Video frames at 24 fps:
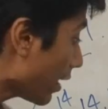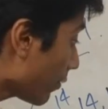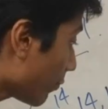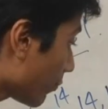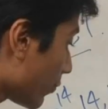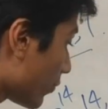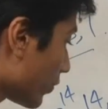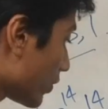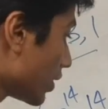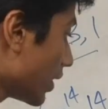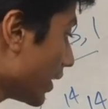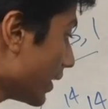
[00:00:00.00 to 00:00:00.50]

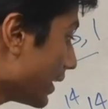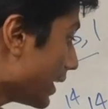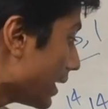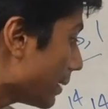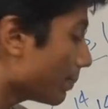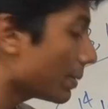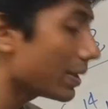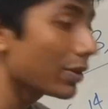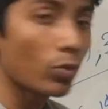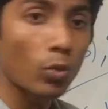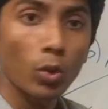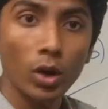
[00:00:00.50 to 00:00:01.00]
if the
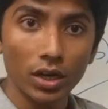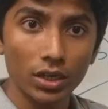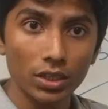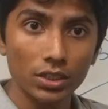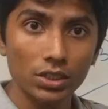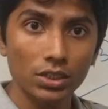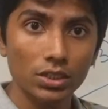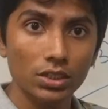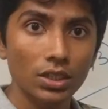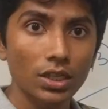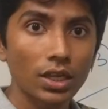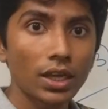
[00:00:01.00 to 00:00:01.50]
DP
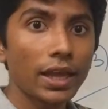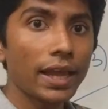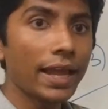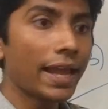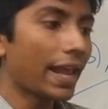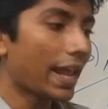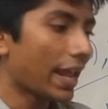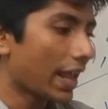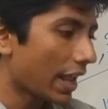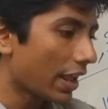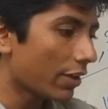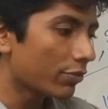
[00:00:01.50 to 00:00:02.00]
works.
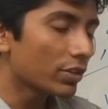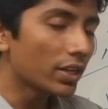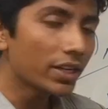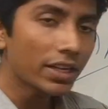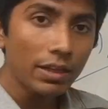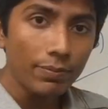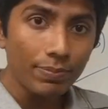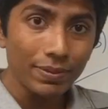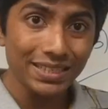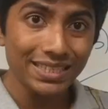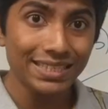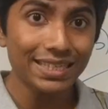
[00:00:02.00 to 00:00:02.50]
If the
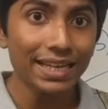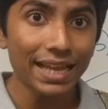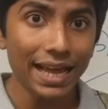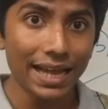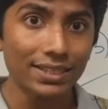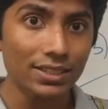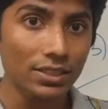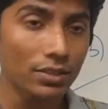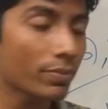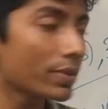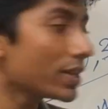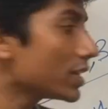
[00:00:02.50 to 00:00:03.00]
DP still
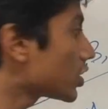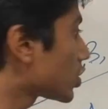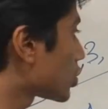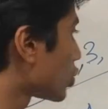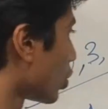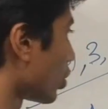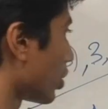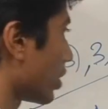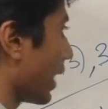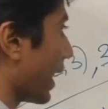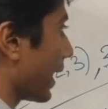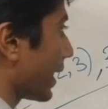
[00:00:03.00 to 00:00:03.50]
hasn't been
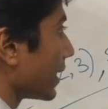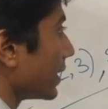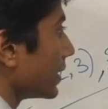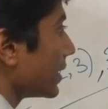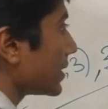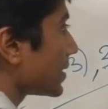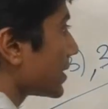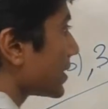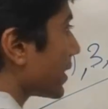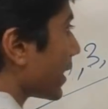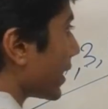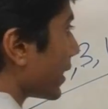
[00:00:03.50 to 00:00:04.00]
stored, like in
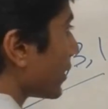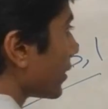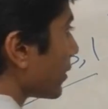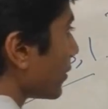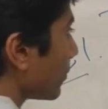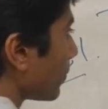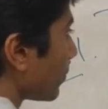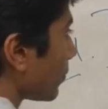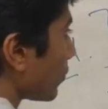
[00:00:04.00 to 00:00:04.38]
this state